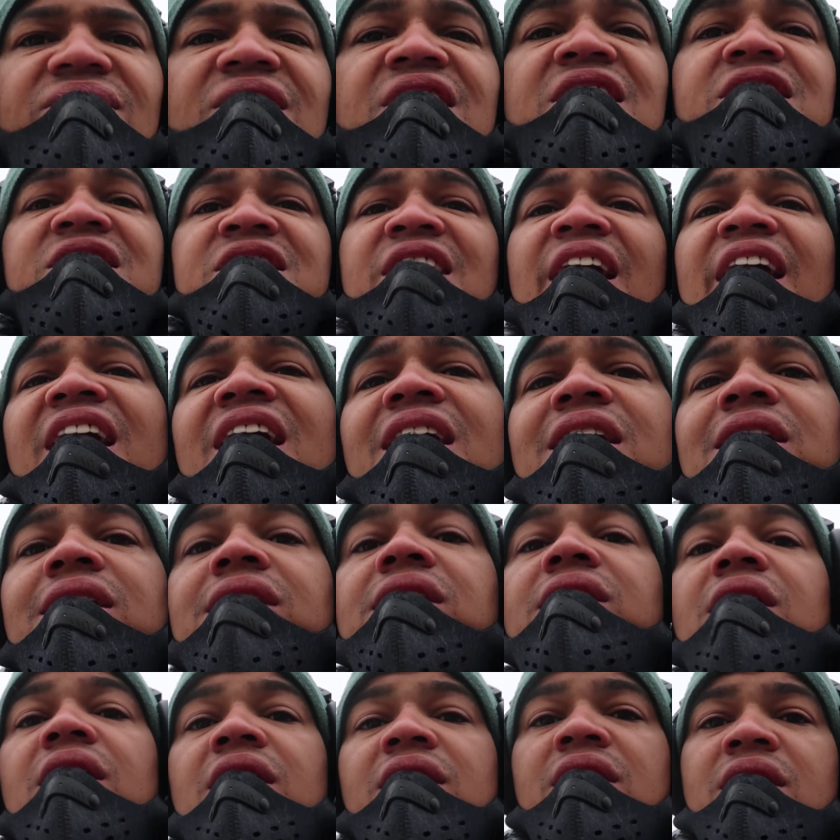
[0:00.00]
The second
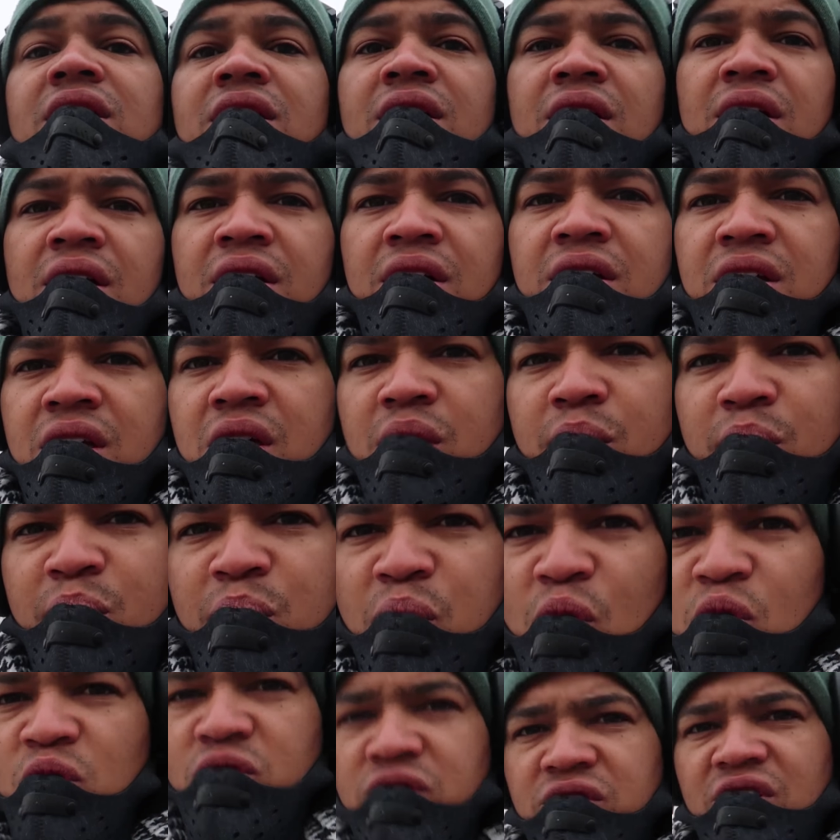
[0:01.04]

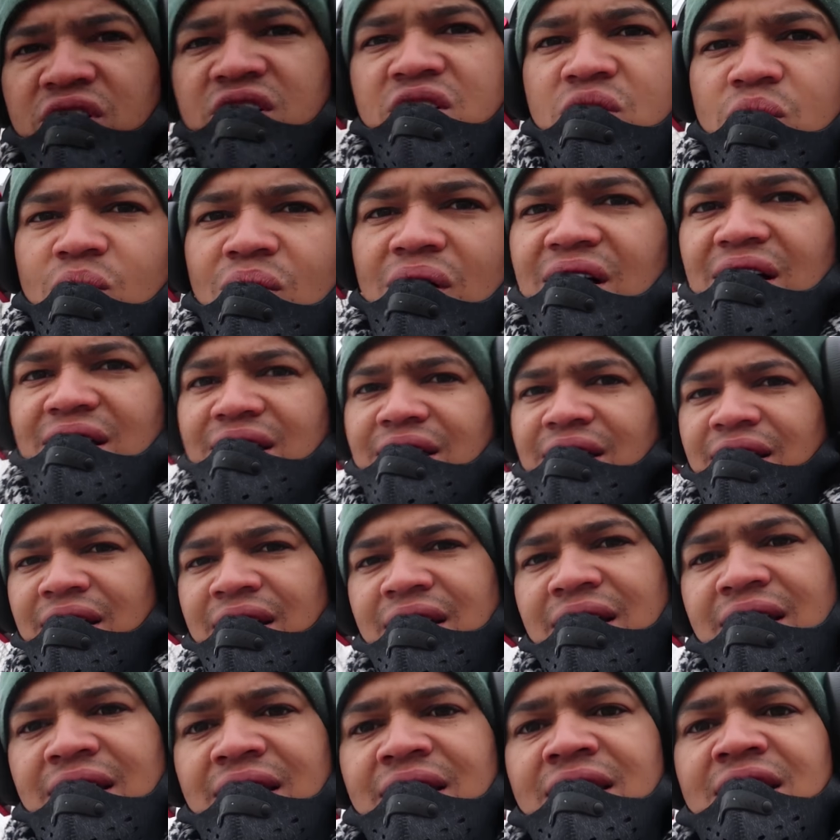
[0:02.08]
important one
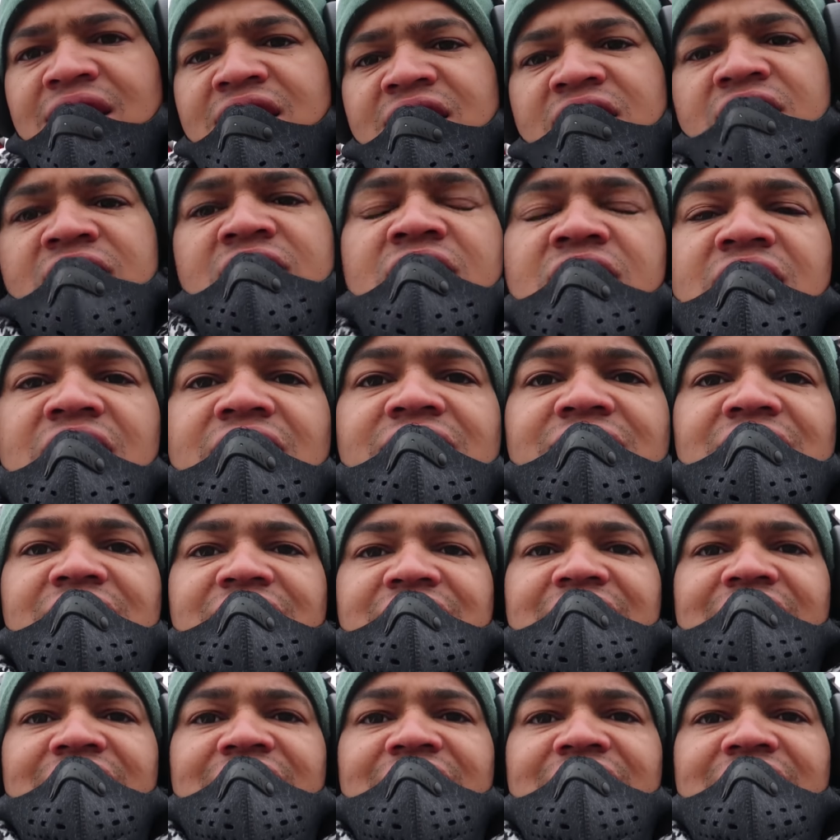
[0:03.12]
is a